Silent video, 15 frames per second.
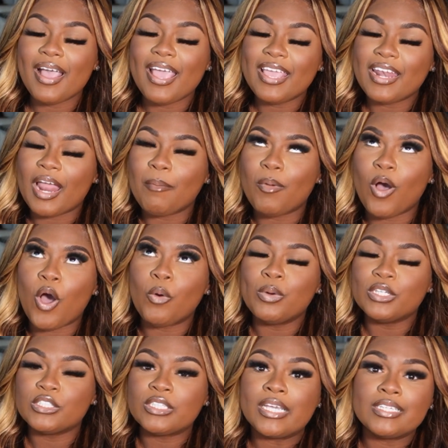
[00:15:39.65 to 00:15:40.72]
And I'm
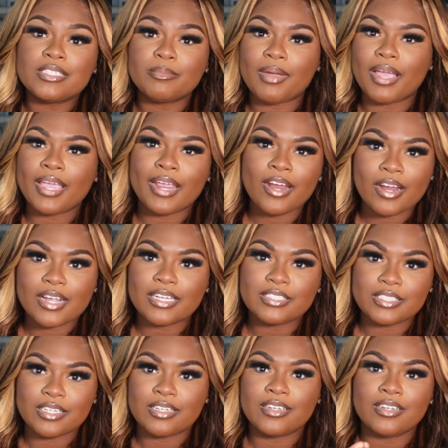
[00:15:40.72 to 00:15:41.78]
always changing my hair because
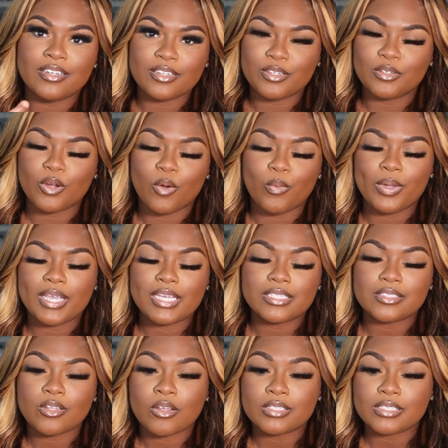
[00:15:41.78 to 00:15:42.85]
of the, you know, wig
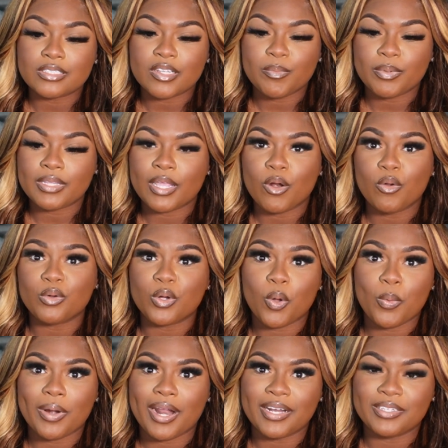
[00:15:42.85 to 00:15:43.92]
installs and stuff, but they don't know
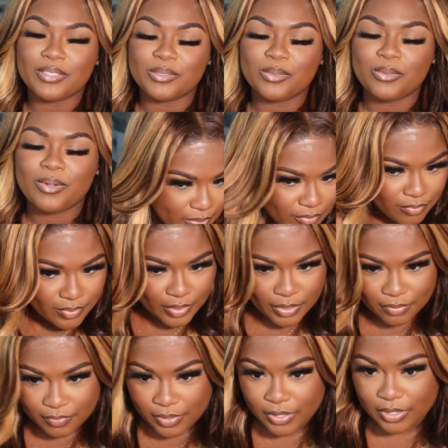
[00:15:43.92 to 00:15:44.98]
what I do. Be
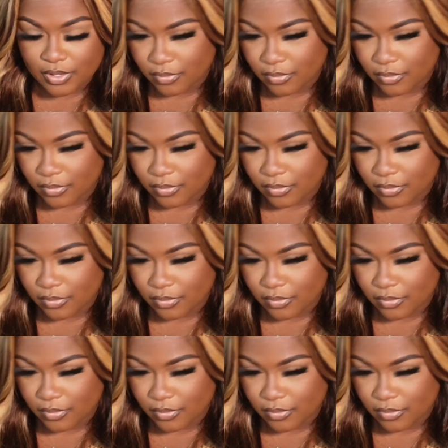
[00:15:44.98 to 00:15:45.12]
very, very